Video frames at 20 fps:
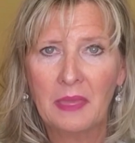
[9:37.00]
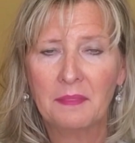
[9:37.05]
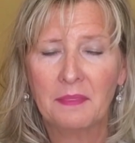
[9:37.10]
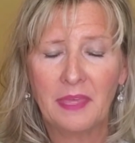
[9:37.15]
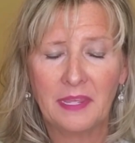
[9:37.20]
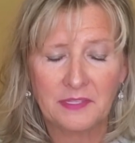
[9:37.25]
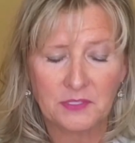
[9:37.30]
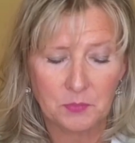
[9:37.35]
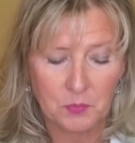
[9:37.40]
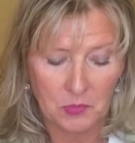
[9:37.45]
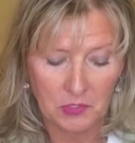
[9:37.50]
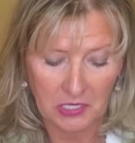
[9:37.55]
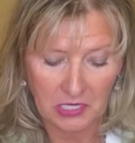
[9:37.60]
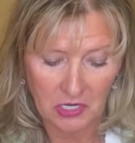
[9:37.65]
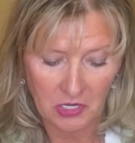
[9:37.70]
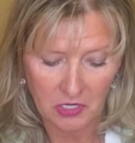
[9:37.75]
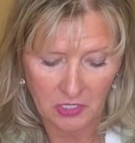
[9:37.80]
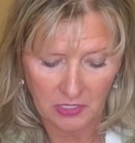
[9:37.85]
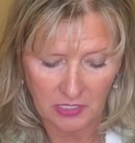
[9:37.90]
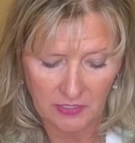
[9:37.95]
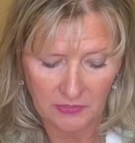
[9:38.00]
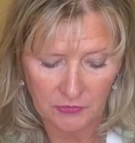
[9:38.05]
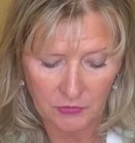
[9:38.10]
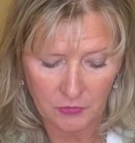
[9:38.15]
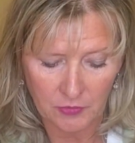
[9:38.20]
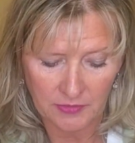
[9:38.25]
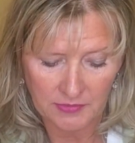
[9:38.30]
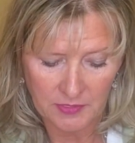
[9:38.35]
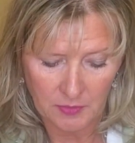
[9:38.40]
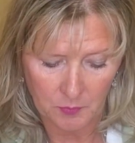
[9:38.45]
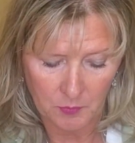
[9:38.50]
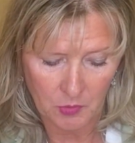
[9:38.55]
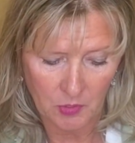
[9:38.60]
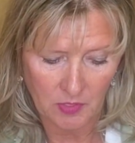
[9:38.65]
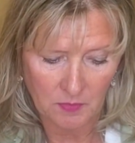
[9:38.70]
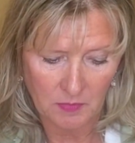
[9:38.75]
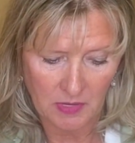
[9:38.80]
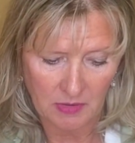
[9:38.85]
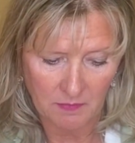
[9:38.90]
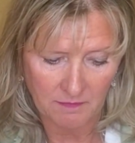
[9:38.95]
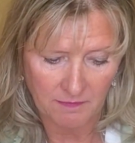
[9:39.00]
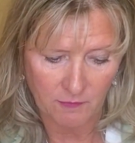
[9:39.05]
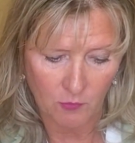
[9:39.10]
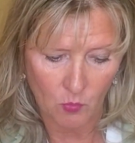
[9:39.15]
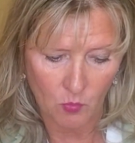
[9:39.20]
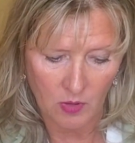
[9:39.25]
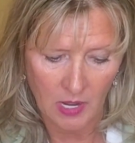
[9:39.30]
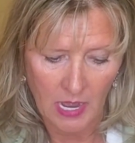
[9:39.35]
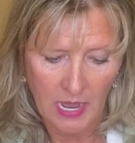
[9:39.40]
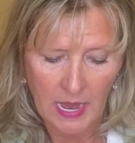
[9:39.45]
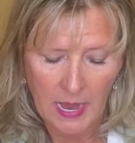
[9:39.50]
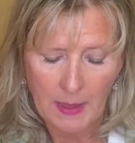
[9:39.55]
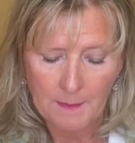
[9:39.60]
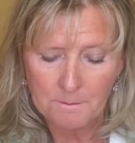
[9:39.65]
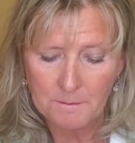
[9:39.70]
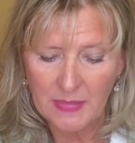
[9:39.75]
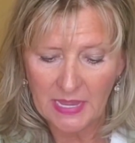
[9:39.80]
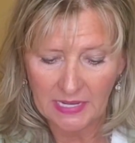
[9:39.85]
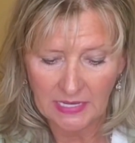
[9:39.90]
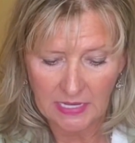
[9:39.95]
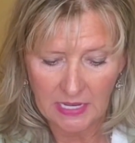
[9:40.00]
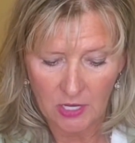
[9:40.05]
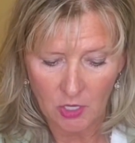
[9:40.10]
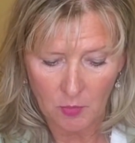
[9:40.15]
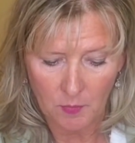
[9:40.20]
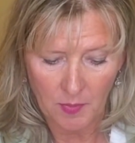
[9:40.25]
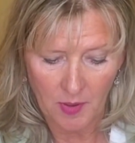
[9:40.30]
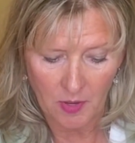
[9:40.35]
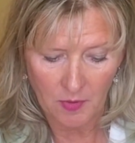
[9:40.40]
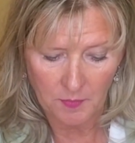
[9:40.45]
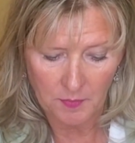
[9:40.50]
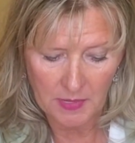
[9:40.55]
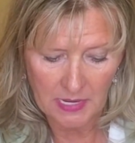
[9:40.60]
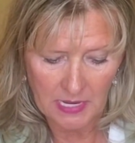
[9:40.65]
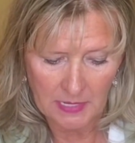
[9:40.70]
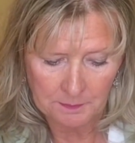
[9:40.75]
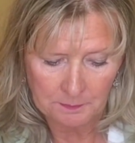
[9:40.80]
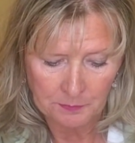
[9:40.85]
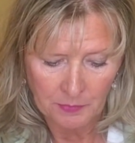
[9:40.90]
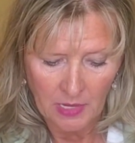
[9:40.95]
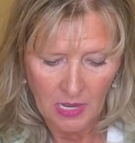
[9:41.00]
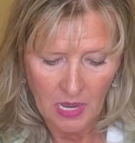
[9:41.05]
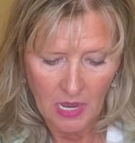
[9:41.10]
That's pretty good because there is a premium for Medicare Part B.